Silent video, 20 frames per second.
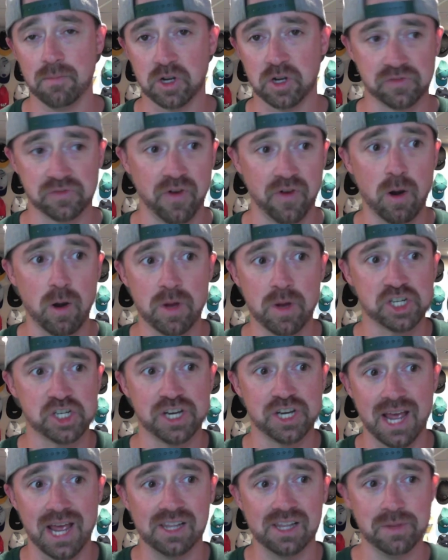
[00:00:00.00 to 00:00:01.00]
There's very much
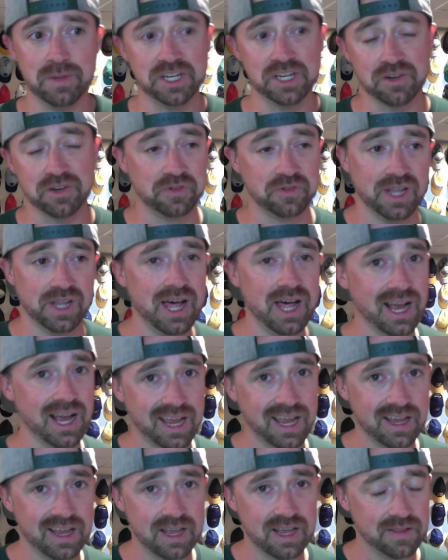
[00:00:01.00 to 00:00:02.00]
an element of luck